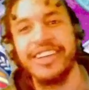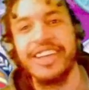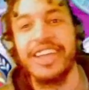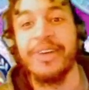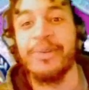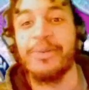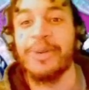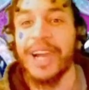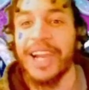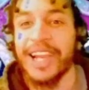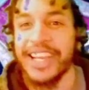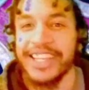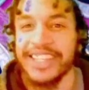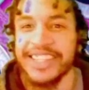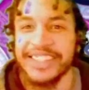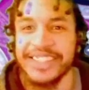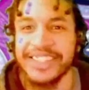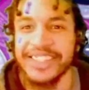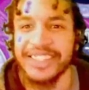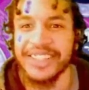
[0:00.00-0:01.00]

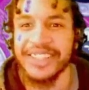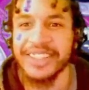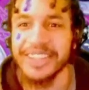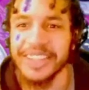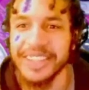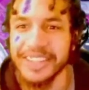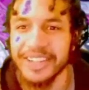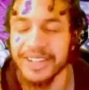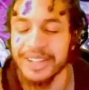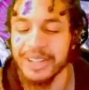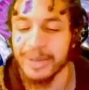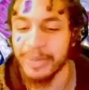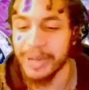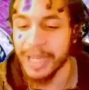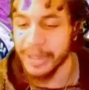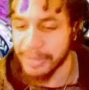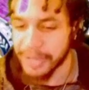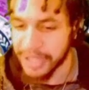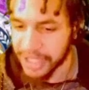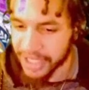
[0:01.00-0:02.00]
Right? You
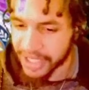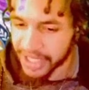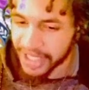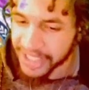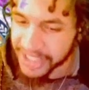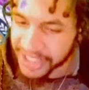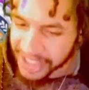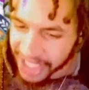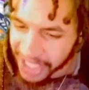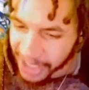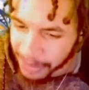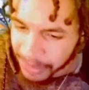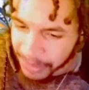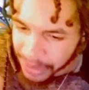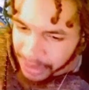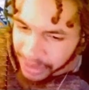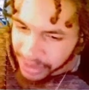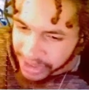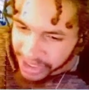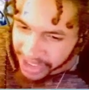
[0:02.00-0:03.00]
better be lucky it's not a
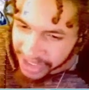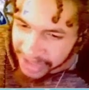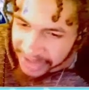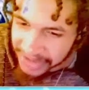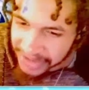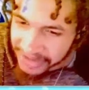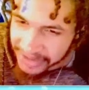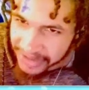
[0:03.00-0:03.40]
blue shell.